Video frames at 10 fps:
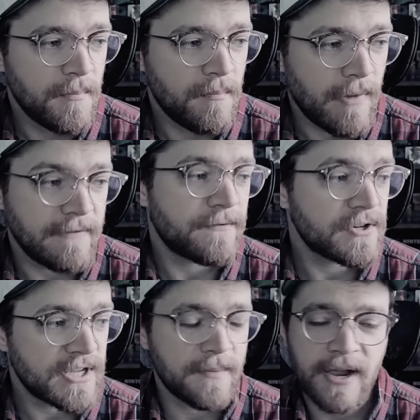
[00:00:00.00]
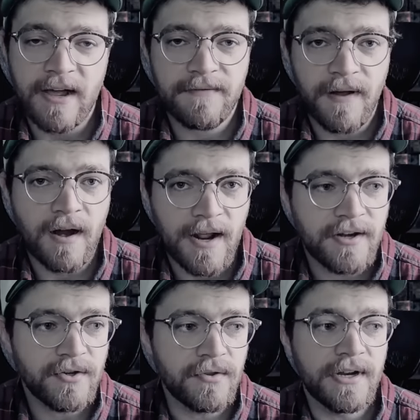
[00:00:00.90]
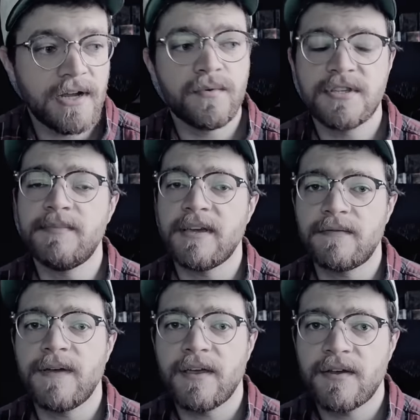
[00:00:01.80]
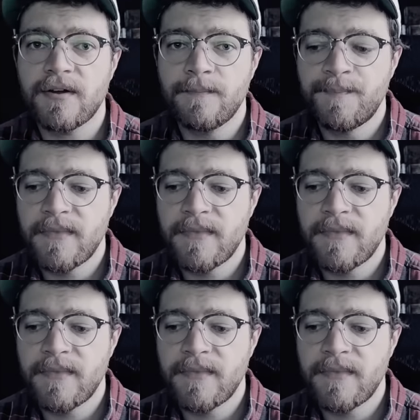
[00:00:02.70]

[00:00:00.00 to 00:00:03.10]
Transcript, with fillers: My first time I got fired, I knew that it was a big failure.